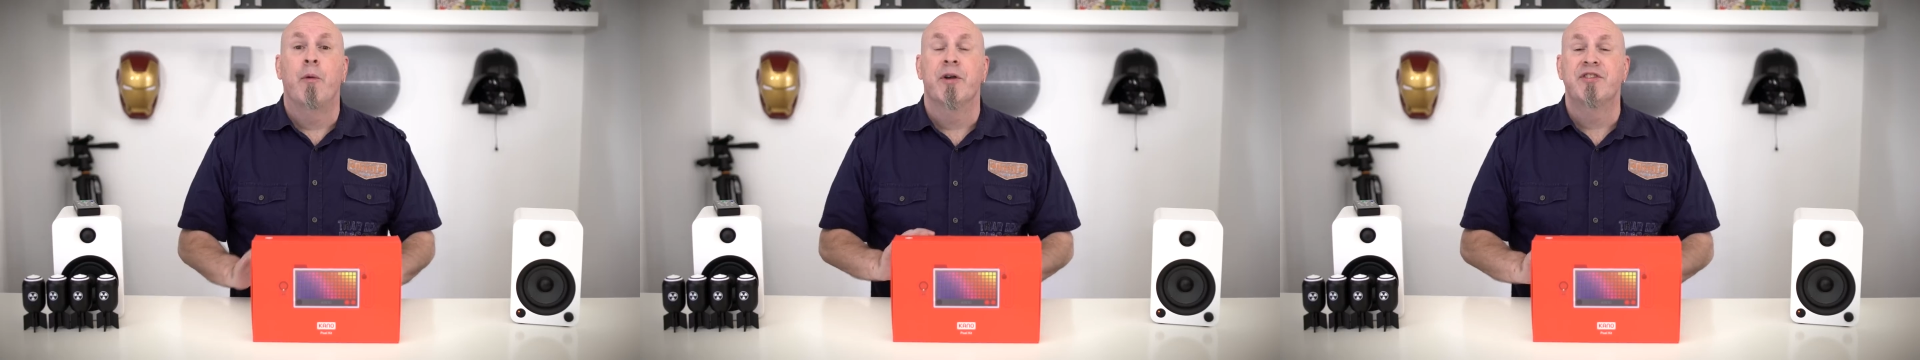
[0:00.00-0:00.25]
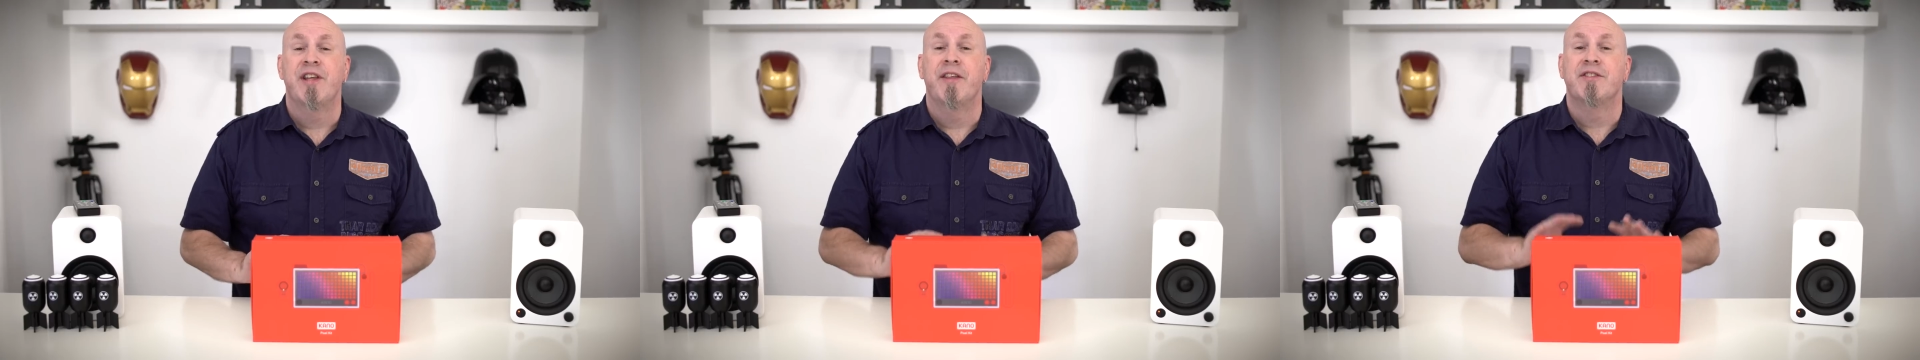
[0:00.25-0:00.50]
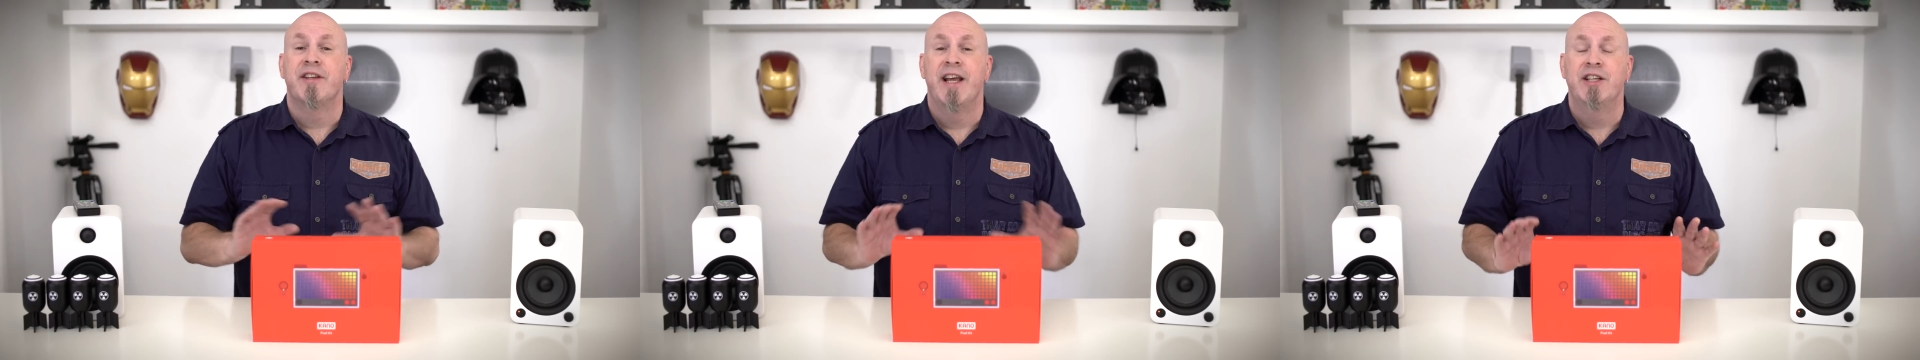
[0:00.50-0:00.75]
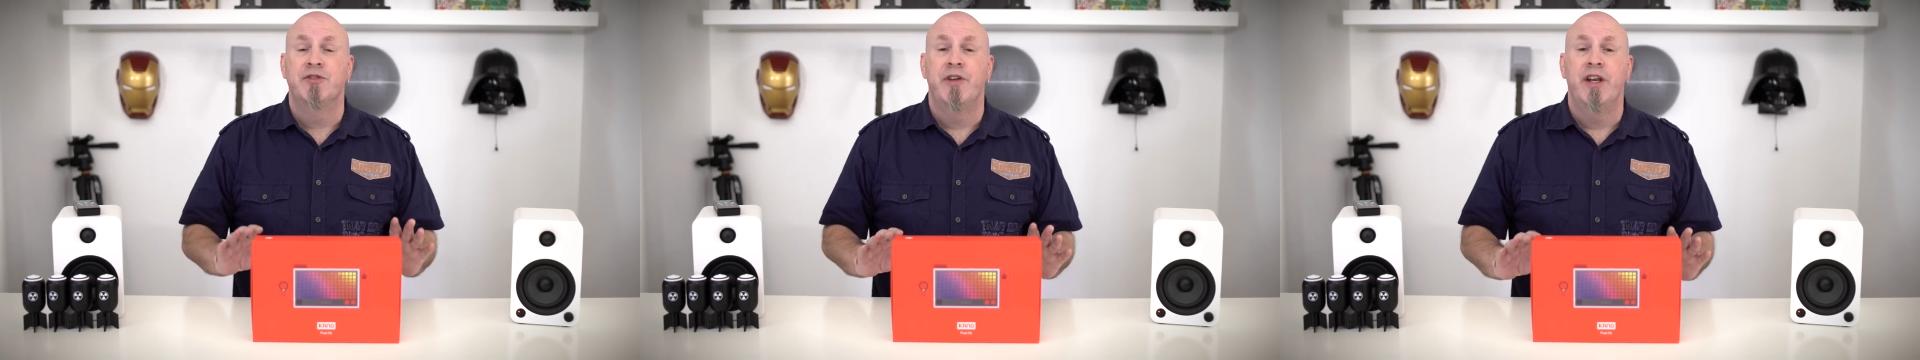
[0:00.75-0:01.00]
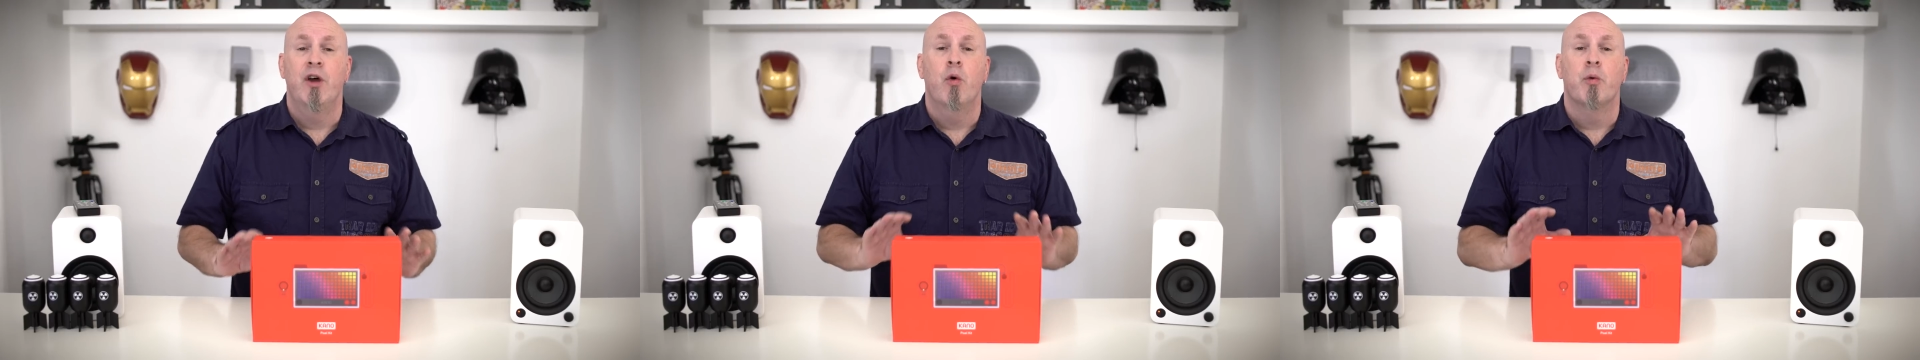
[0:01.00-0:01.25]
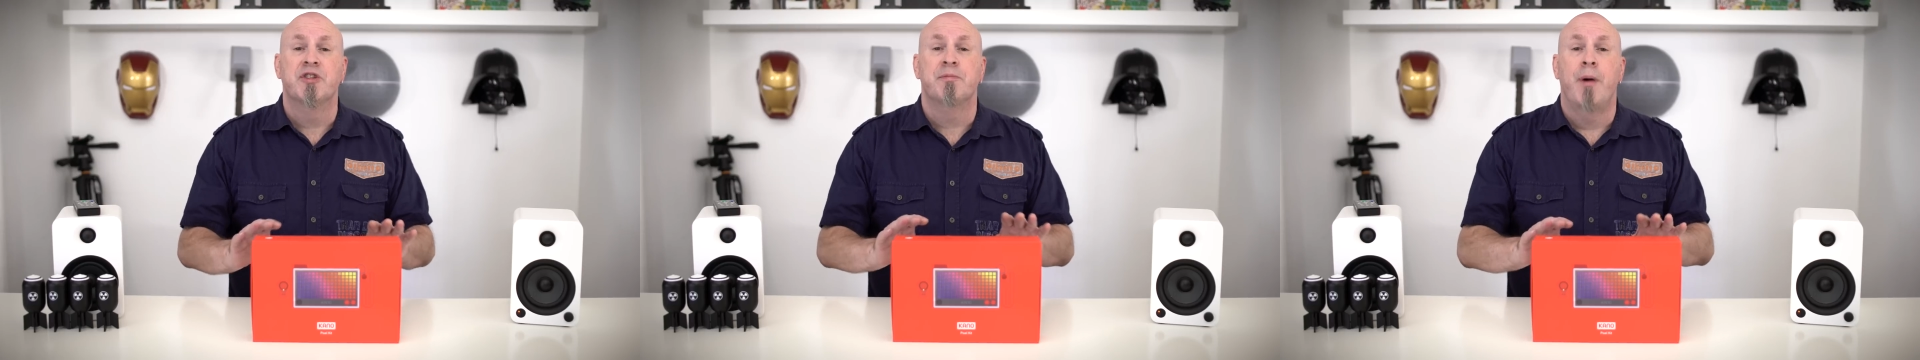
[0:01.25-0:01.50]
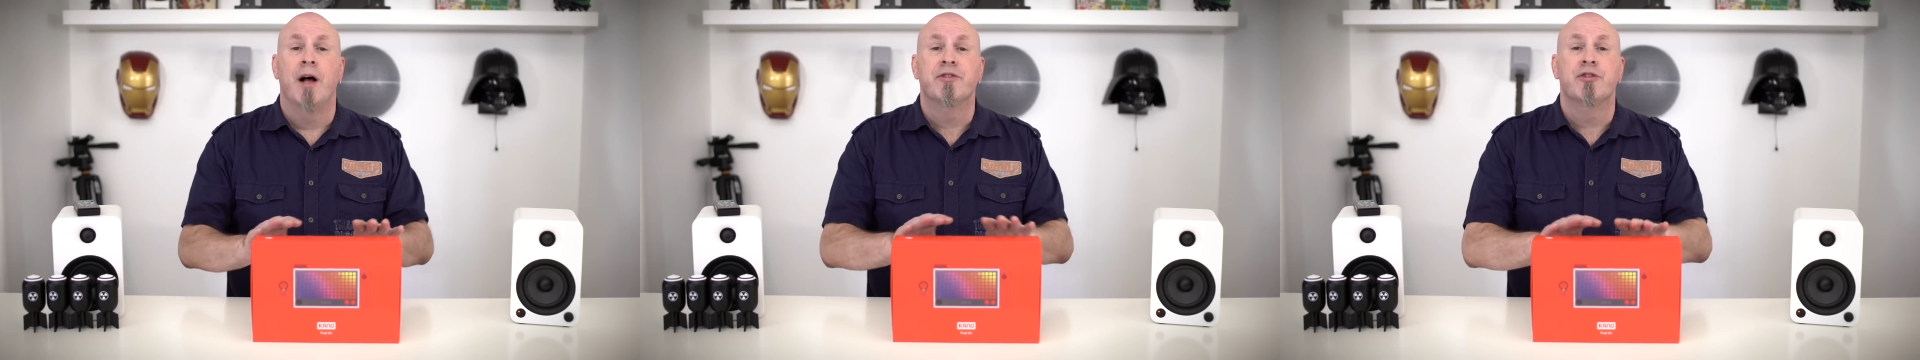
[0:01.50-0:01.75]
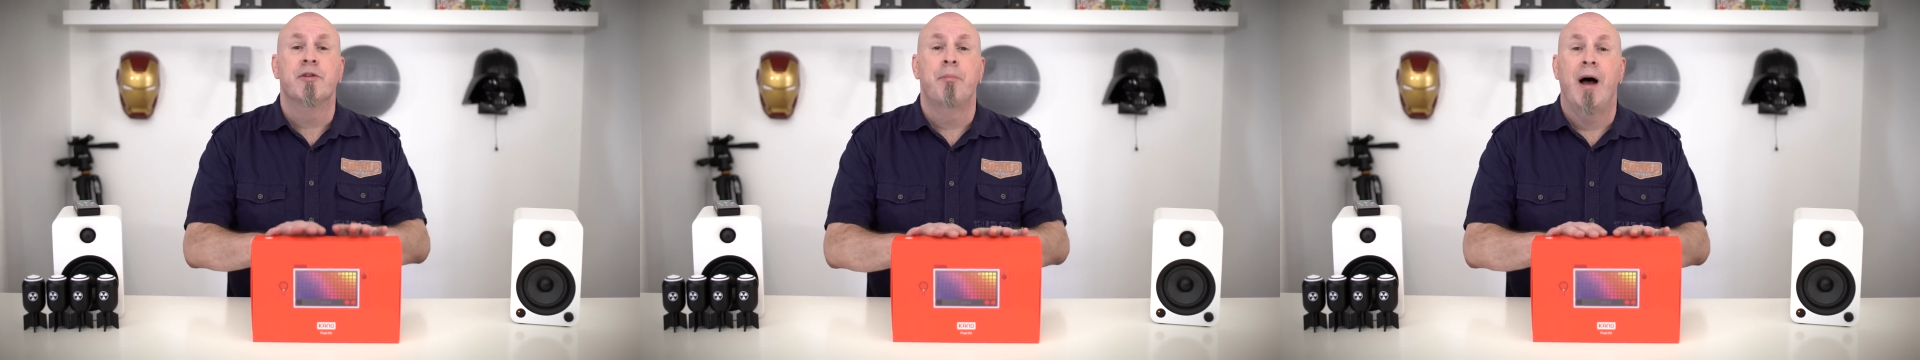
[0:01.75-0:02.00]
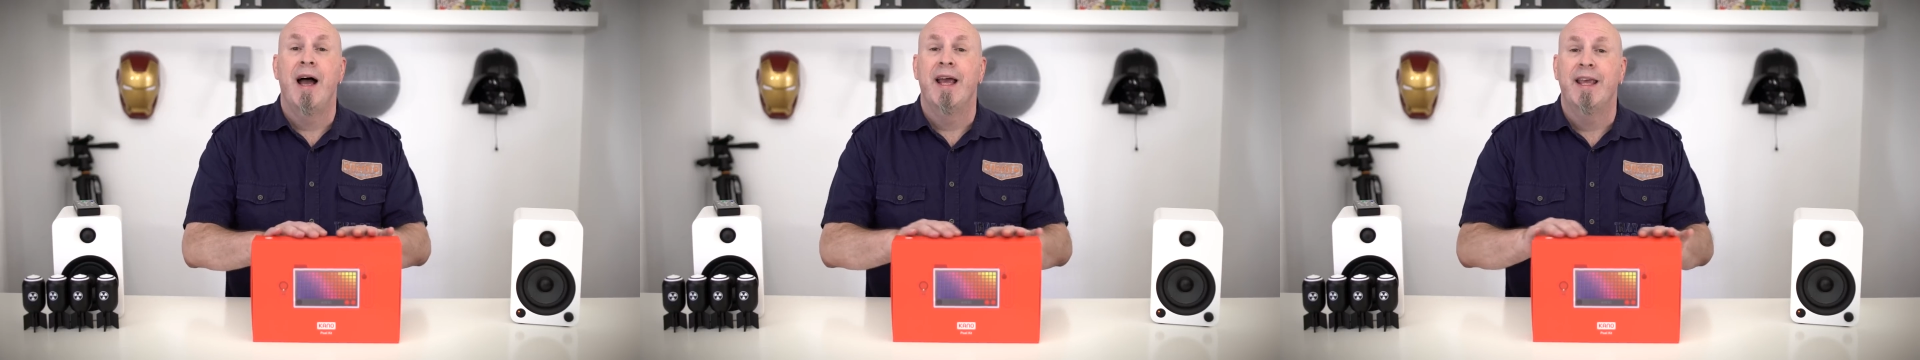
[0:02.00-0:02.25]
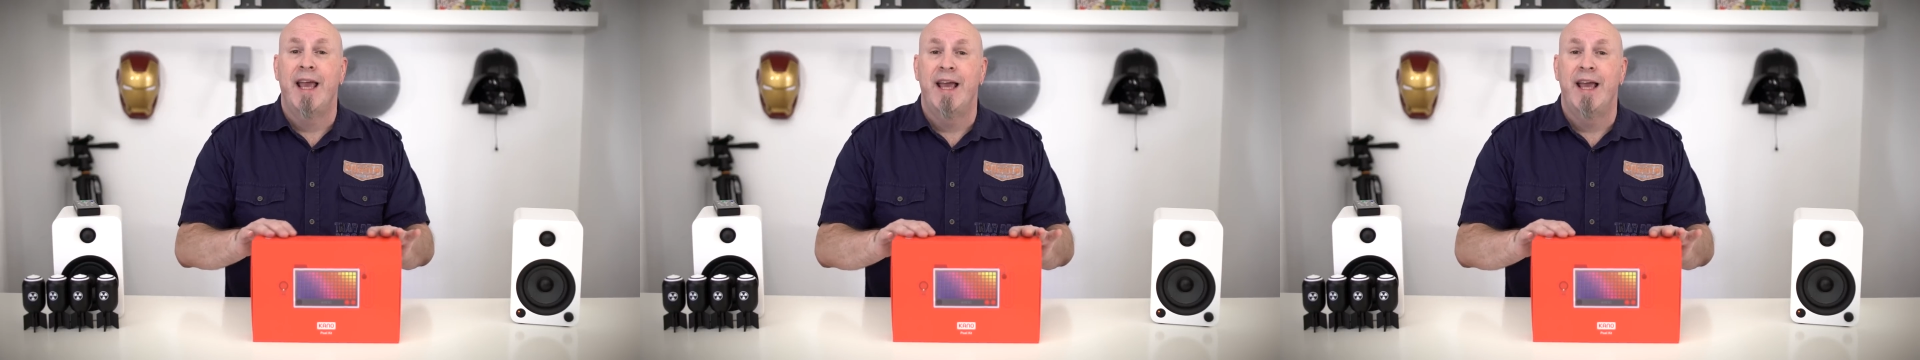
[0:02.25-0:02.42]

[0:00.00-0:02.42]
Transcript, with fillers: I want to say that today's video was sponsored by